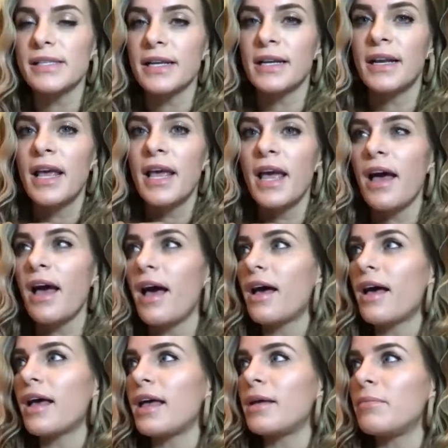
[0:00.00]
And
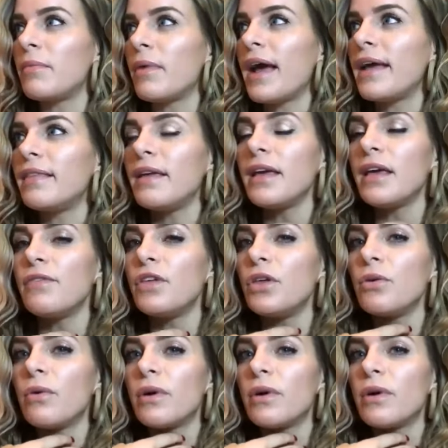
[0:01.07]
I think if you